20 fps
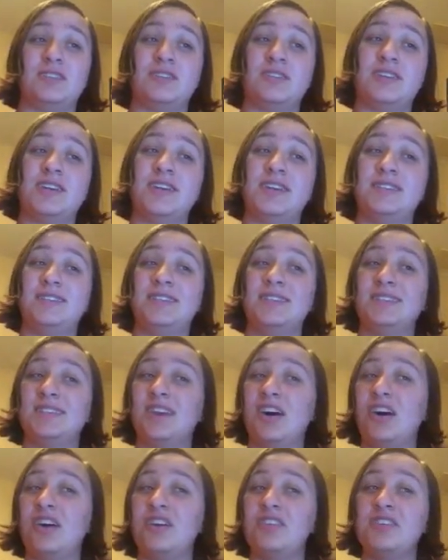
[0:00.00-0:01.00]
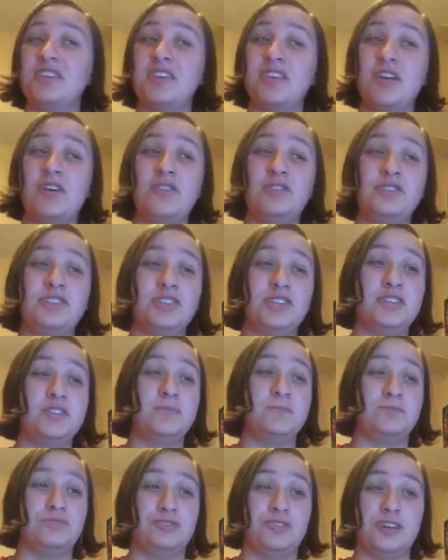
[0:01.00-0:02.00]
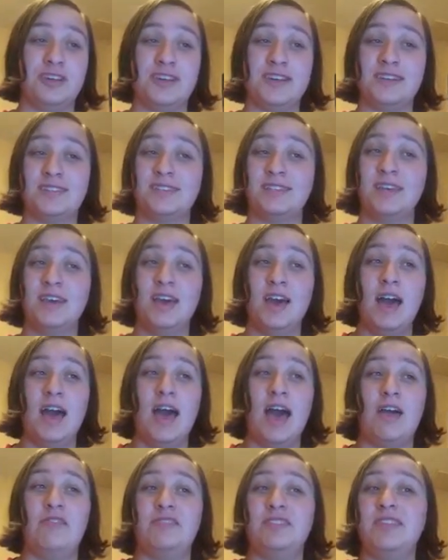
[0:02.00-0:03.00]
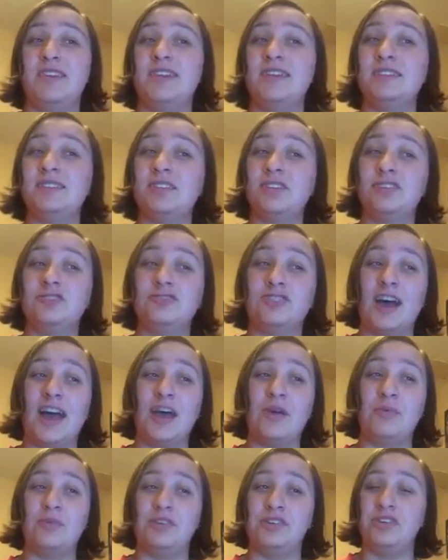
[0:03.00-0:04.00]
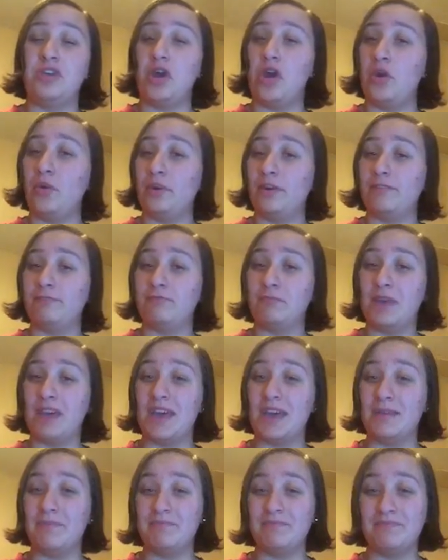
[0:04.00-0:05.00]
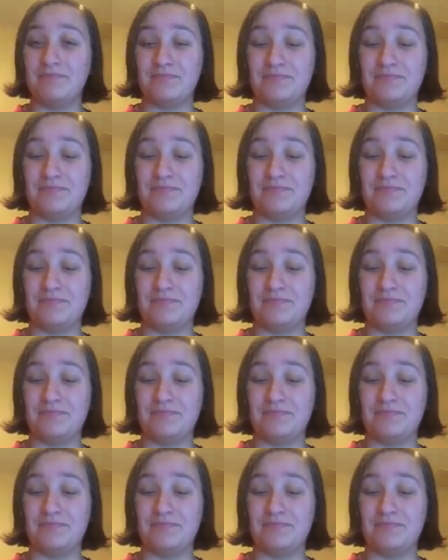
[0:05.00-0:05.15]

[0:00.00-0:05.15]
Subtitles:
Your kisses are the ocean breeze. Everything's alright when you're with me.